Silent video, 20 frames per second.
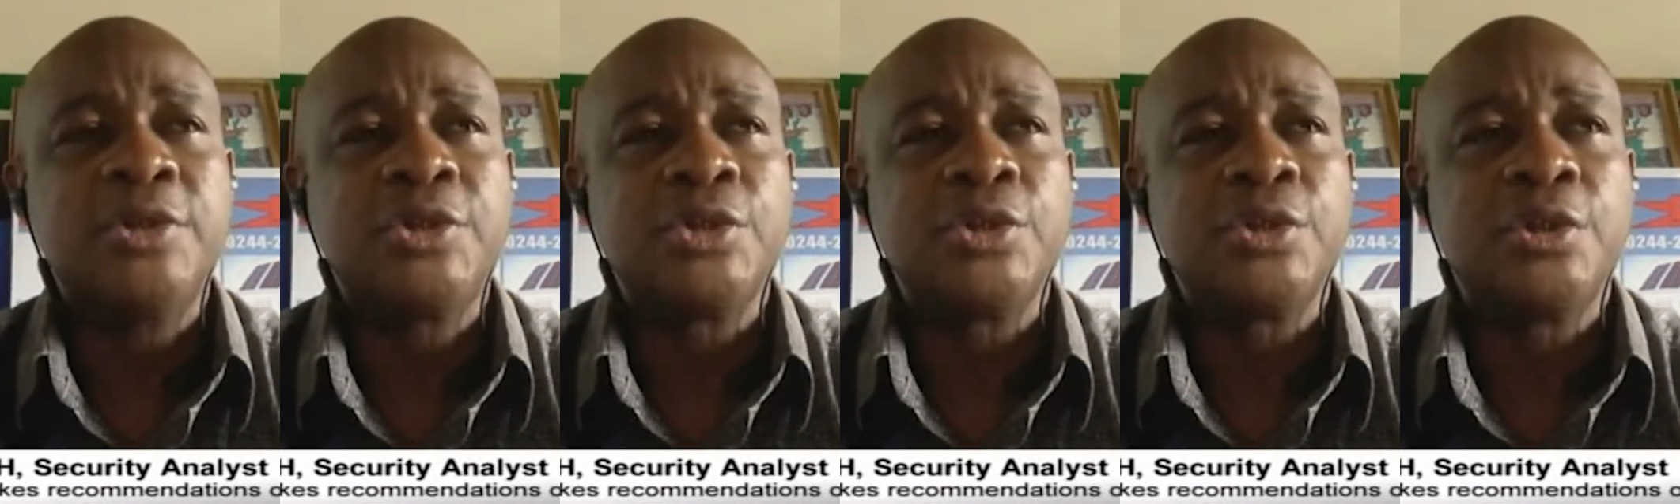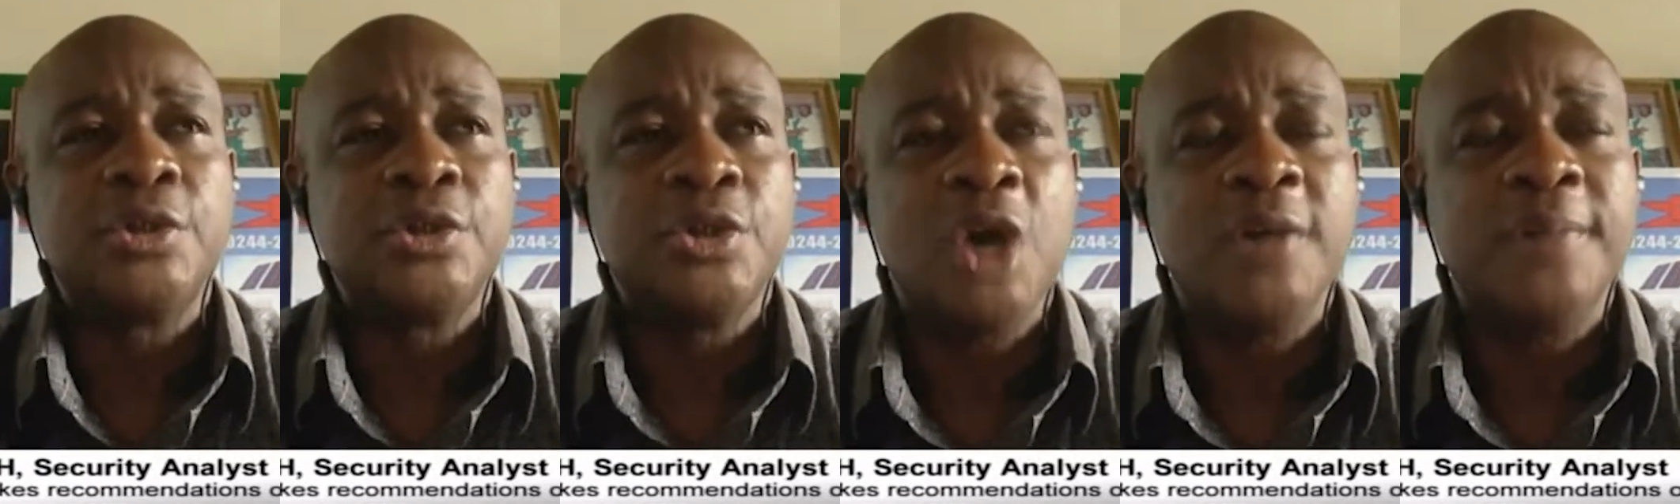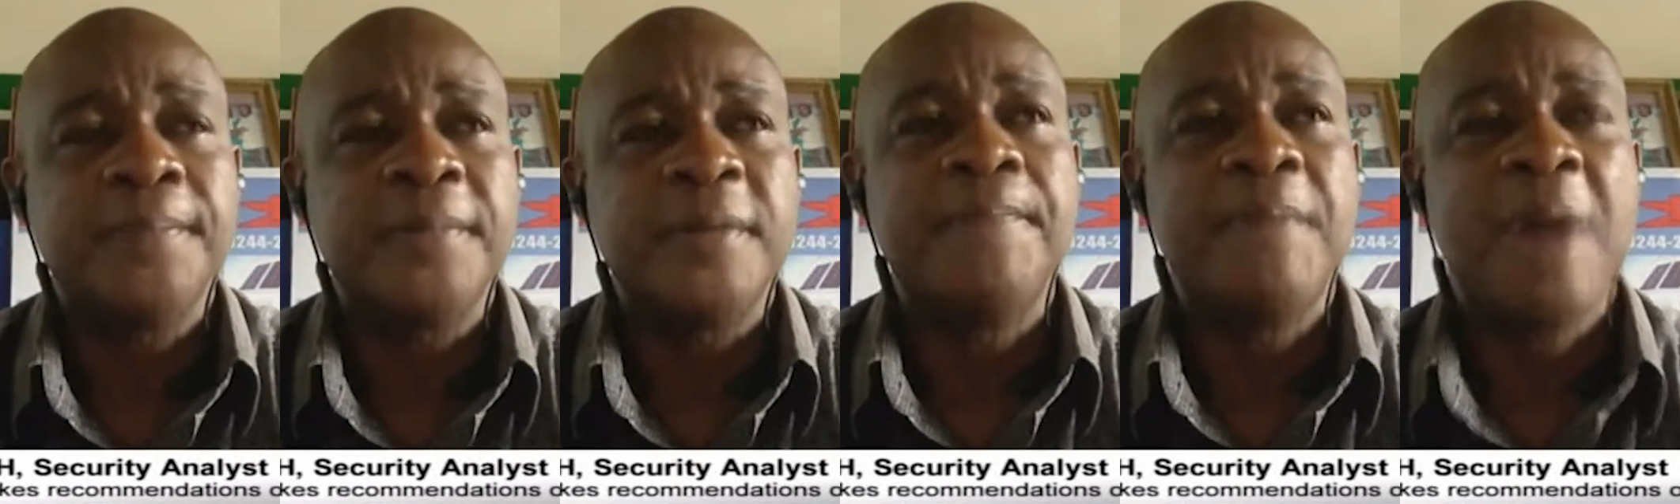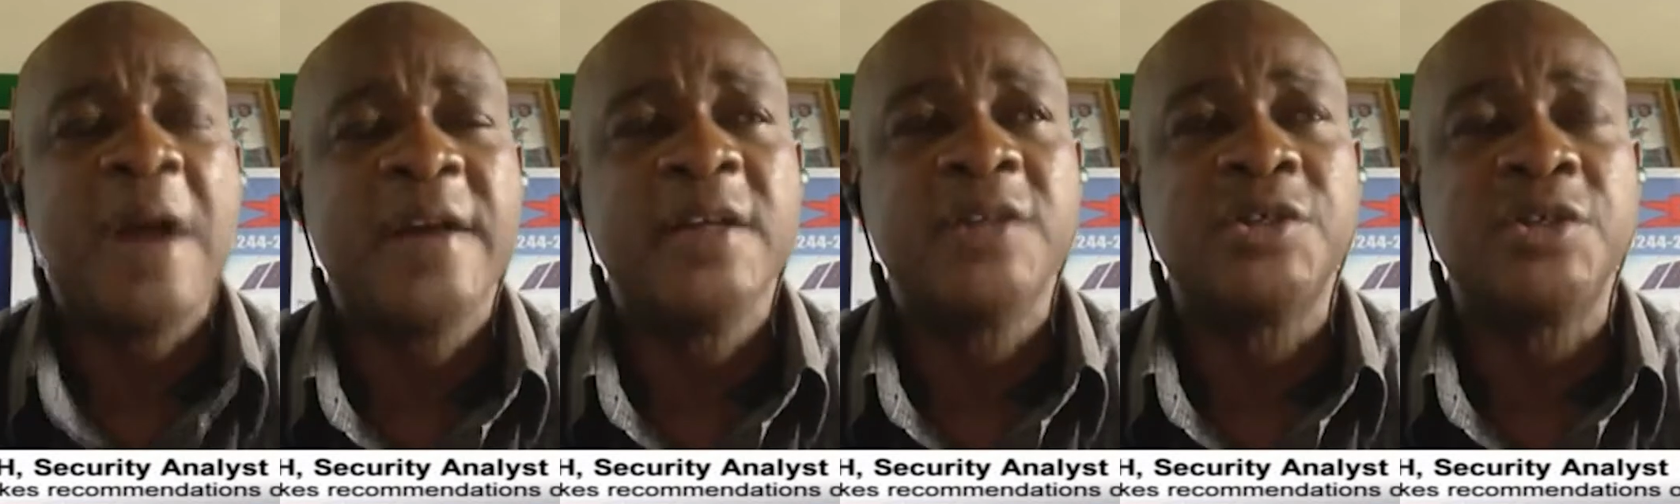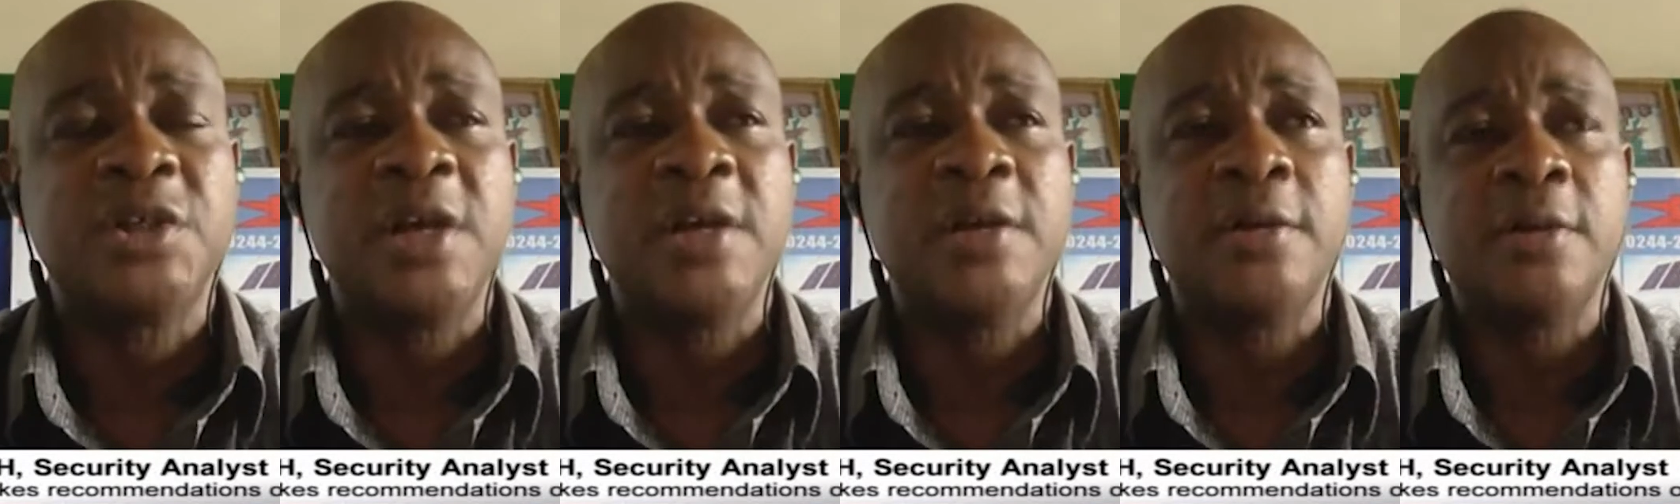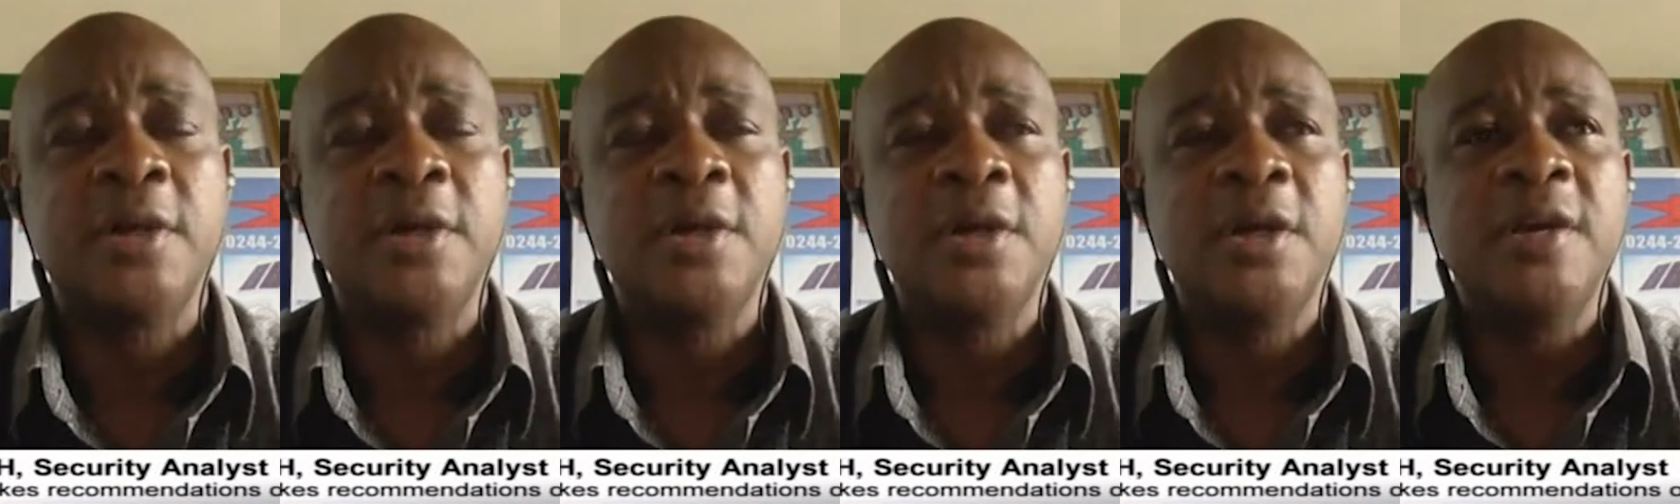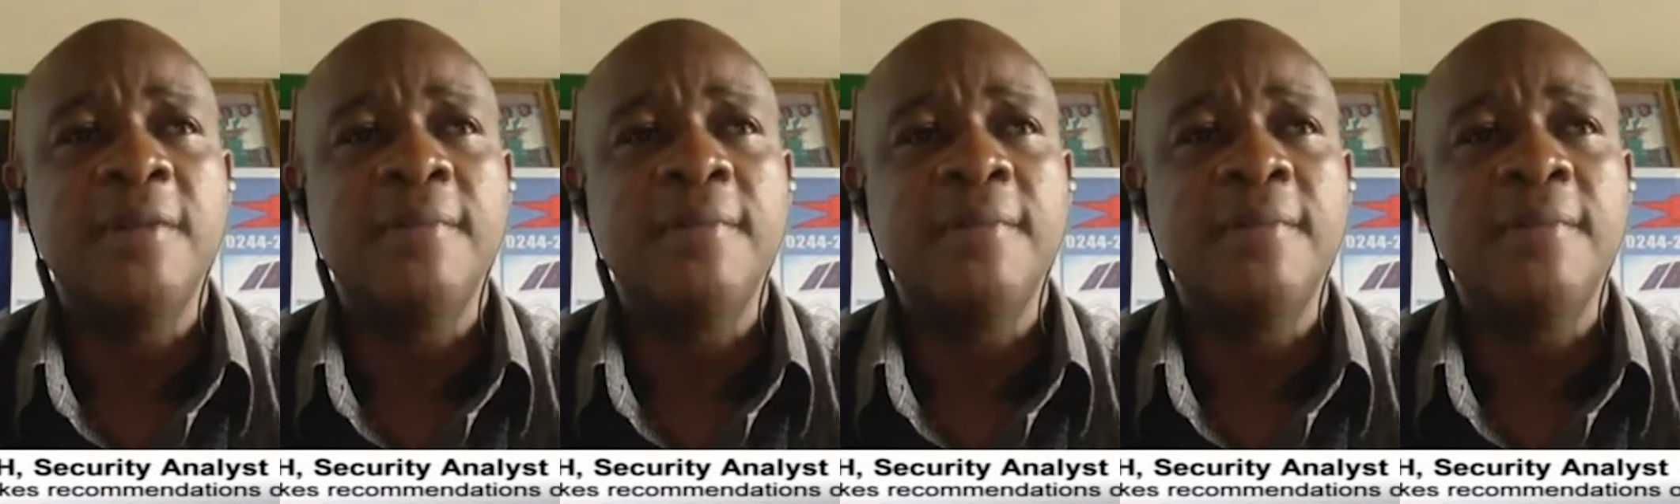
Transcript: should not be punished and mm.